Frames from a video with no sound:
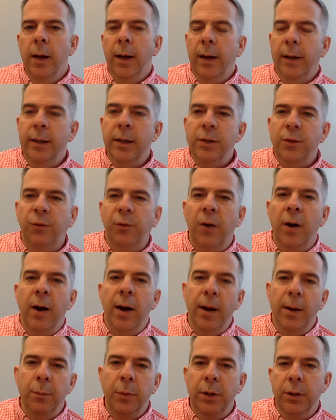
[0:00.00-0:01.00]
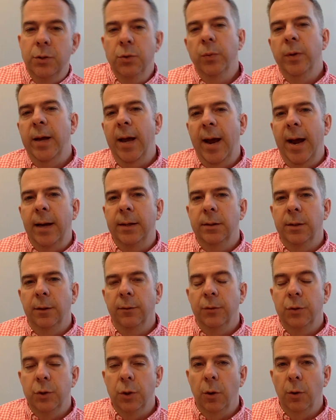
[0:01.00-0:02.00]
And that's fine, but it's
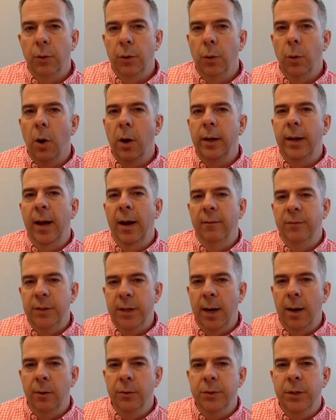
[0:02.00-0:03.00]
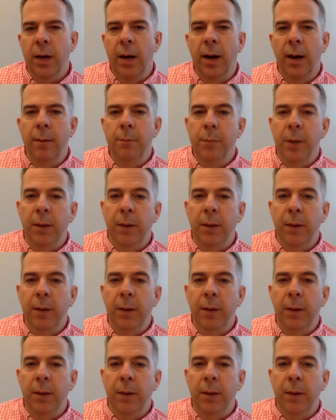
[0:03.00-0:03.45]
reactive. So you already have downtime.